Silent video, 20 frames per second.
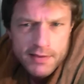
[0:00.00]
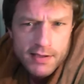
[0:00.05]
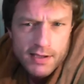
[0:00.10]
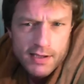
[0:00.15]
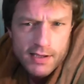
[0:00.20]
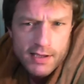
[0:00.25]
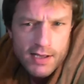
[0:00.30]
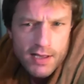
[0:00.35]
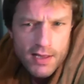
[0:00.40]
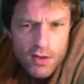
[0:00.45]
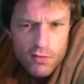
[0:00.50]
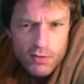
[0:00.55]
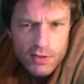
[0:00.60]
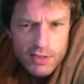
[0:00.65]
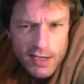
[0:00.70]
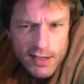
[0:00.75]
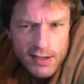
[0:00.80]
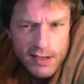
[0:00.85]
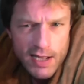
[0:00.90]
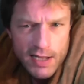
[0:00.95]
those
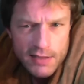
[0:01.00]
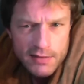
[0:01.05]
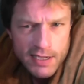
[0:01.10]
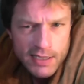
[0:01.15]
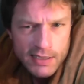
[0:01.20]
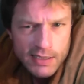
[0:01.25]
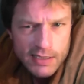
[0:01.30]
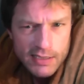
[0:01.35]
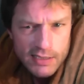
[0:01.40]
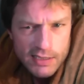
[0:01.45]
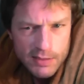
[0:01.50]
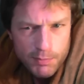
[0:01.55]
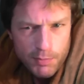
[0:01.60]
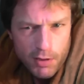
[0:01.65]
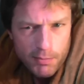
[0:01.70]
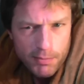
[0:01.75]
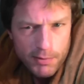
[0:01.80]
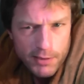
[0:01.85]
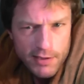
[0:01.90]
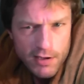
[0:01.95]
little antennas
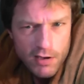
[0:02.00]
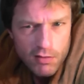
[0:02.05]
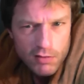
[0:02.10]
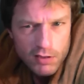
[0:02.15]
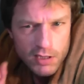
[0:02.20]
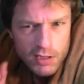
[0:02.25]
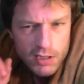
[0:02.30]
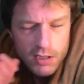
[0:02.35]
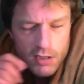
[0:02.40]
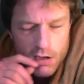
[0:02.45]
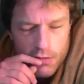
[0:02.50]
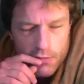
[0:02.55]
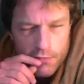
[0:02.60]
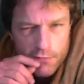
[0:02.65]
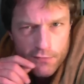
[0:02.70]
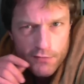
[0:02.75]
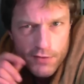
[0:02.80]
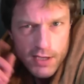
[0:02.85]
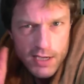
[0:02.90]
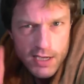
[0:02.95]
popping out
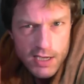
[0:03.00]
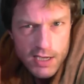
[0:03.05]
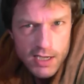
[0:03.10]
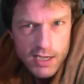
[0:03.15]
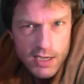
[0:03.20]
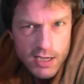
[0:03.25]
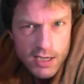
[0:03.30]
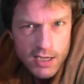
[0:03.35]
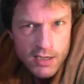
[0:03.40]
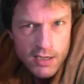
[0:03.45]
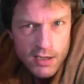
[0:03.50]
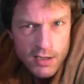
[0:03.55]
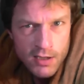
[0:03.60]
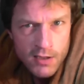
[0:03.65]
of the